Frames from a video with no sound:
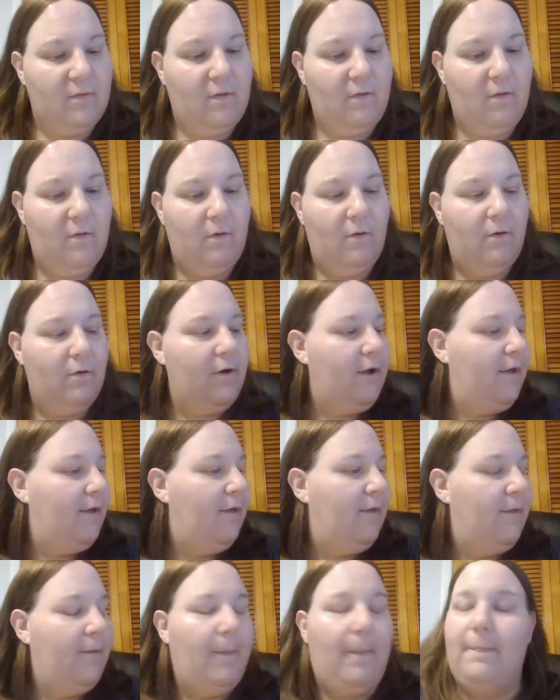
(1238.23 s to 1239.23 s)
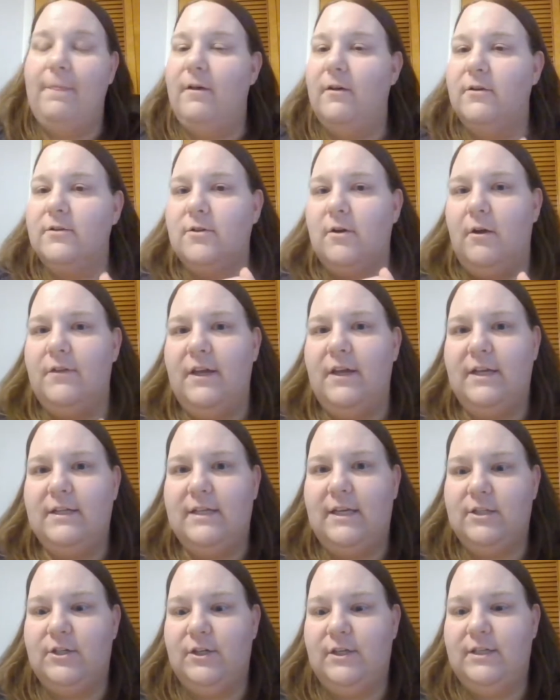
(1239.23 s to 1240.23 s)
All right. Those are all the
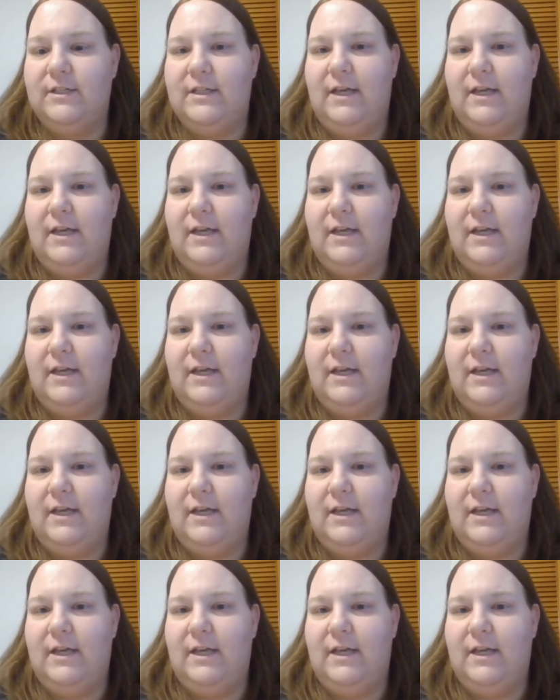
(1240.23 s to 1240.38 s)
accessories